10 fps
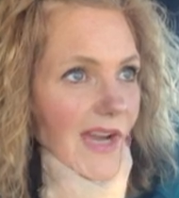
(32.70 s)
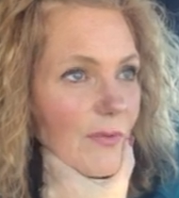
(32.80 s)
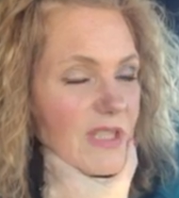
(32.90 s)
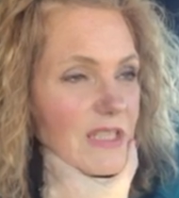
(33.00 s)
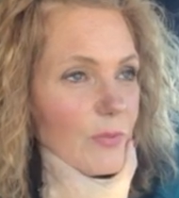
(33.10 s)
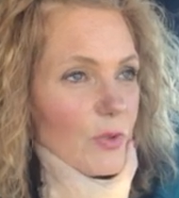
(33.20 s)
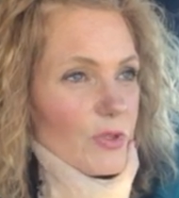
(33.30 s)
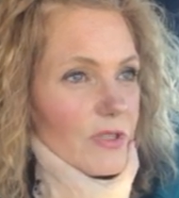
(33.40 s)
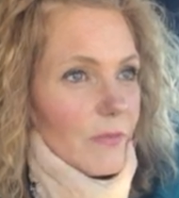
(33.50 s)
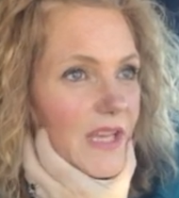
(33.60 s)
I was
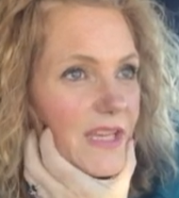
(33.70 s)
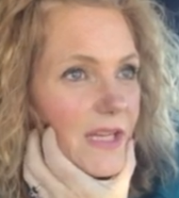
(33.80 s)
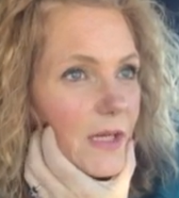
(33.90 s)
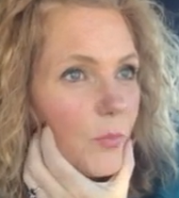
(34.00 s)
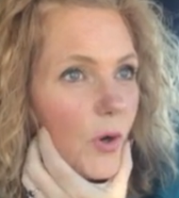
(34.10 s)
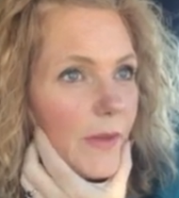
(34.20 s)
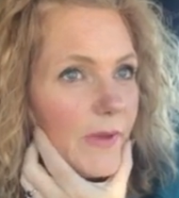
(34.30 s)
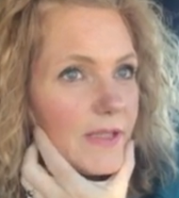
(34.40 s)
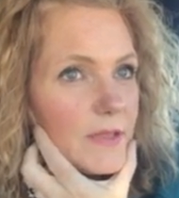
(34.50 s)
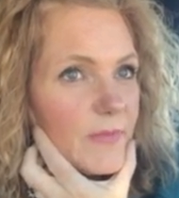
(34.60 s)
supposed to make an
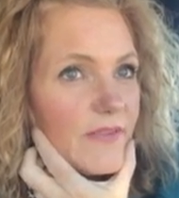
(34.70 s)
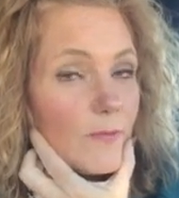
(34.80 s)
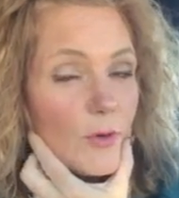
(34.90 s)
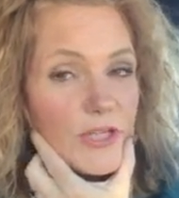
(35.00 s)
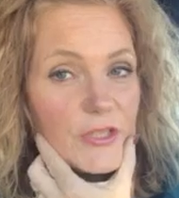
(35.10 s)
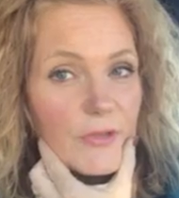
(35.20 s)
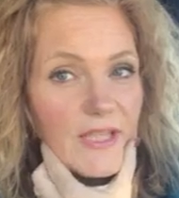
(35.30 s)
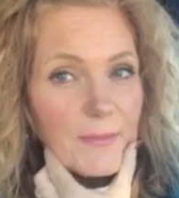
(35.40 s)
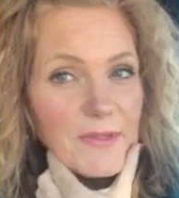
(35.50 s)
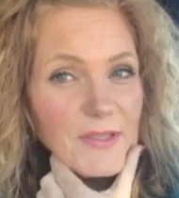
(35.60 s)
appointment before
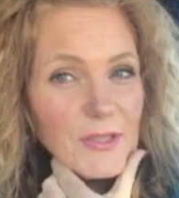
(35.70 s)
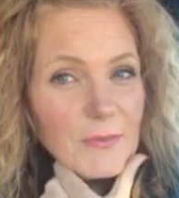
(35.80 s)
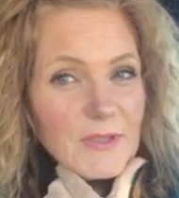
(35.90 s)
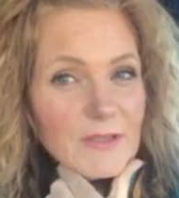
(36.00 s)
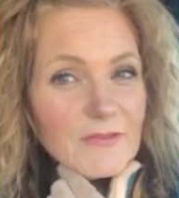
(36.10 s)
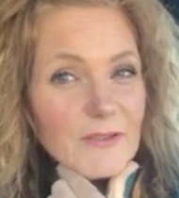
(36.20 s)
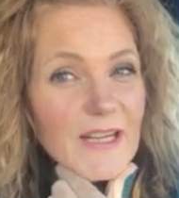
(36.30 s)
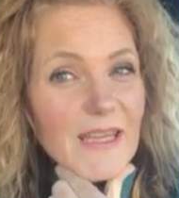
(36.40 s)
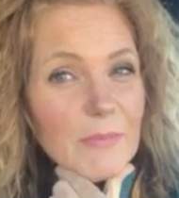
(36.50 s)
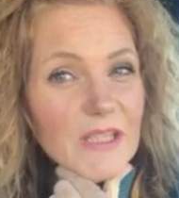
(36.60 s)
showing up to the terminal
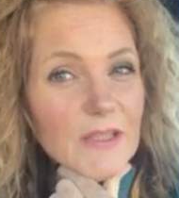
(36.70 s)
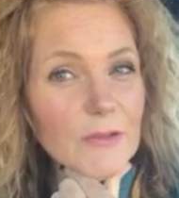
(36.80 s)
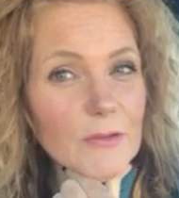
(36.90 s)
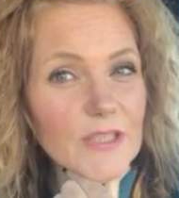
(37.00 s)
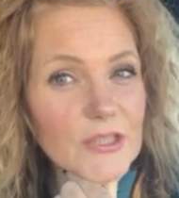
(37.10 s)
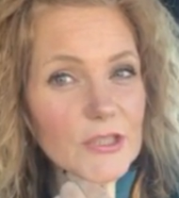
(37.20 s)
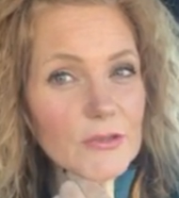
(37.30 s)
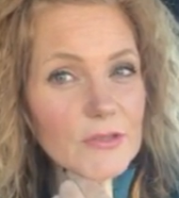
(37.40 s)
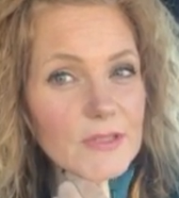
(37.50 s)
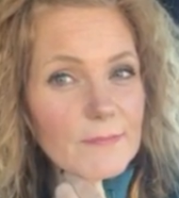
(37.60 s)
for APU
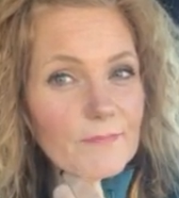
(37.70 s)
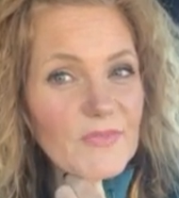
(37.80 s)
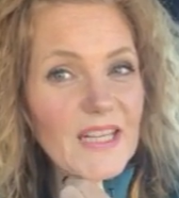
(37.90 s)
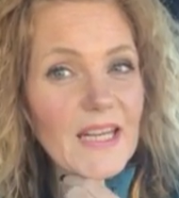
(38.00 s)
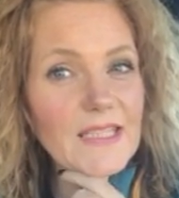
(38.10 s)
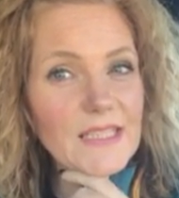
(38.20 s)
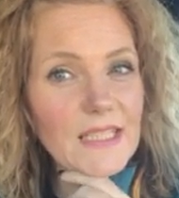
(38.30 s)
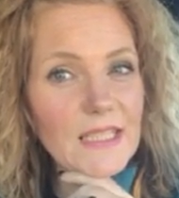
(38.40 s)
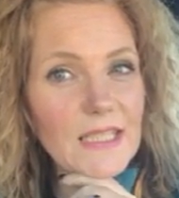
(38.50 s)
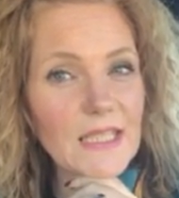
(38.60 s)
issues, and I
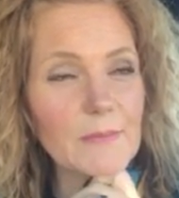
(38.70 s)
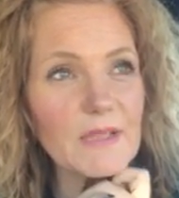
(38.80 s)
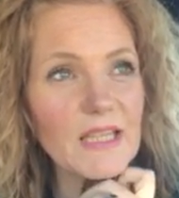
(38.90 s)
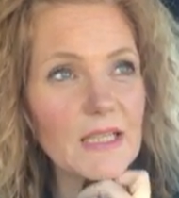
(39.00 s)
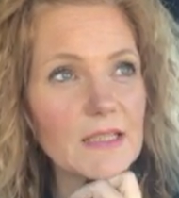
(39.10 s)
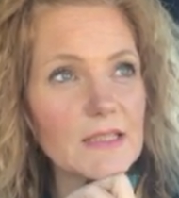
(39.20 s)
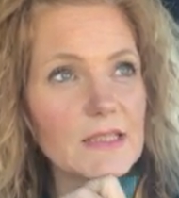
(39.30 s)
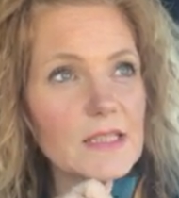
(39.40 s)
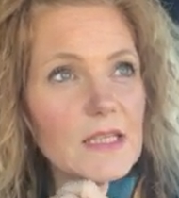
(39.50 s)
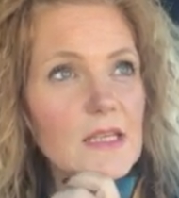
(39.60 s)
didn't. And
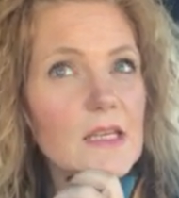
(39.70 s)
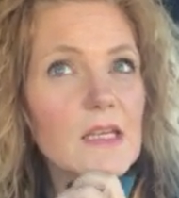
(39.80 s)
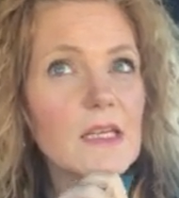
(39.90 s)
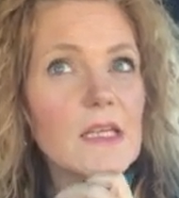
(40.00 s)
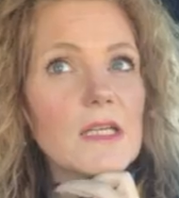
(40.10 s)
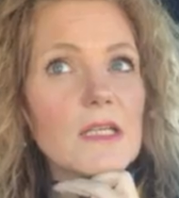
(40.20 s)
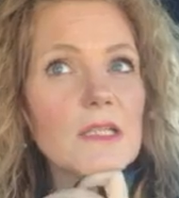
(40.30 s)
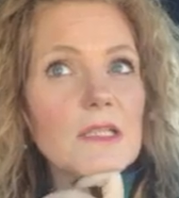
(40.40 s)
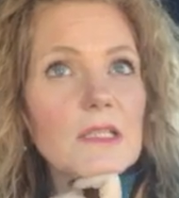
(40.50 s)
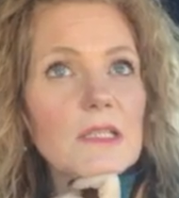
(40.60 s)
because
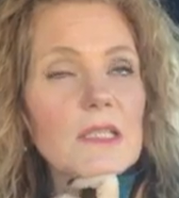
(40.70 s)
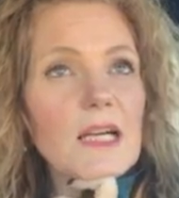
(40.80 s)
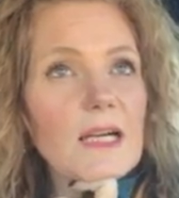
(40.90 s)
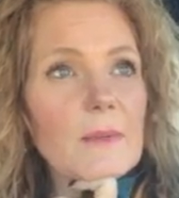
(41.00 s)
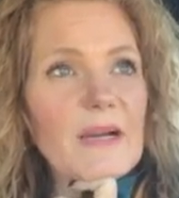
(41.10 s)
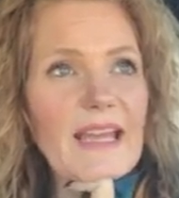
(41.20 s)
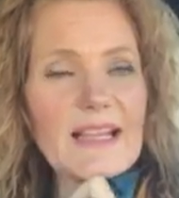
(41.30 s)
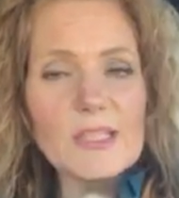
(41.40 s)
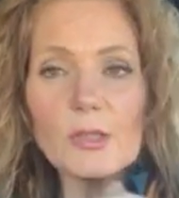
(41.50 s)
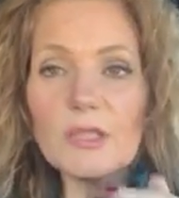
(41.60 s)
um, I
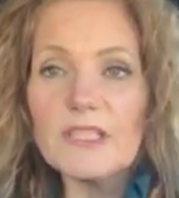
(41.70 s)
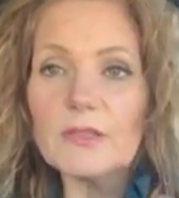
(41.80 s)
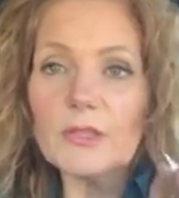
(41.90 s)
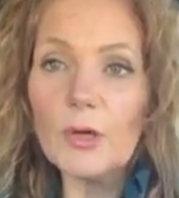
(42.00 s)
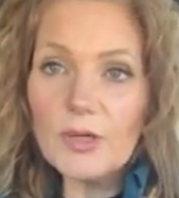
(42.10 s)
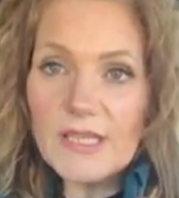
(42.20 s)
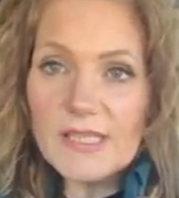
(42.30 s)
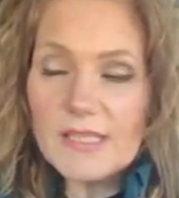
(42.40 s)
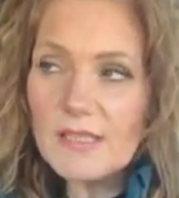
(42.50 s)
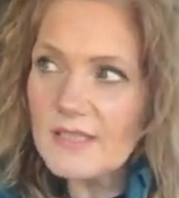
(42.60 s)
had so little
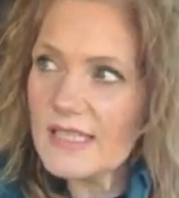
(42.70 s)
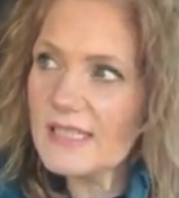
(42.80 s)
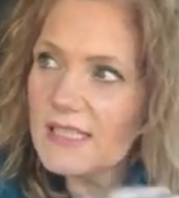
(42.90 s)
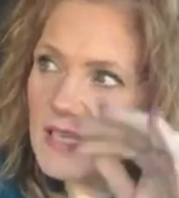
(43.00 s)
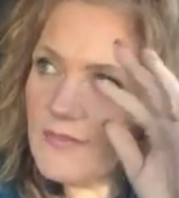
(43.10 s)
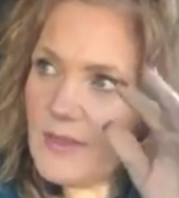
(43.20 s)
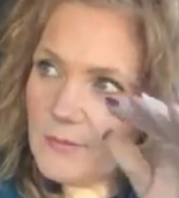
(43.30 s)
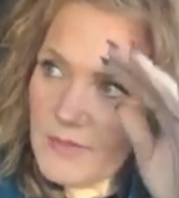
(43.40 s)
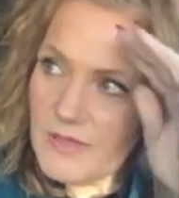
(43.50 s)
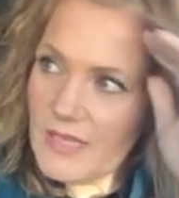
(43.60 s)
notice, that doesn't give
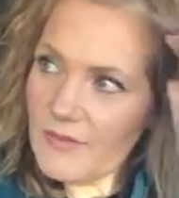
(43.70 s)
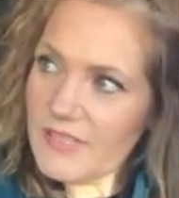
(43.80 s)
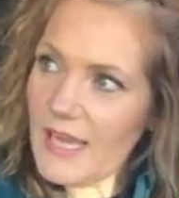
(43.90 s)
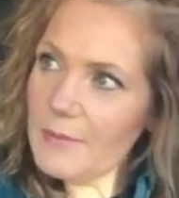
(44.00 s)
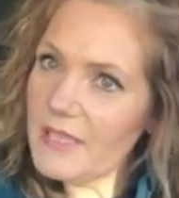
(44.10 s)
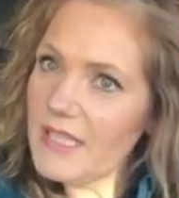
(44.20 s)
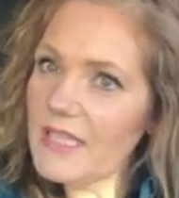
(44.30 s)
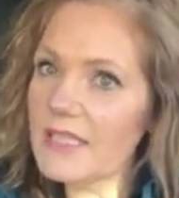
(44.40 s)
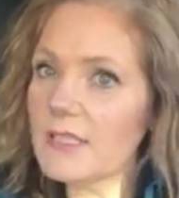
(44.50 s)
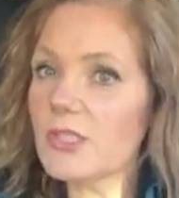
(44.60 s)
them enough time to get
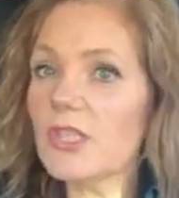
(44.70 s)
in.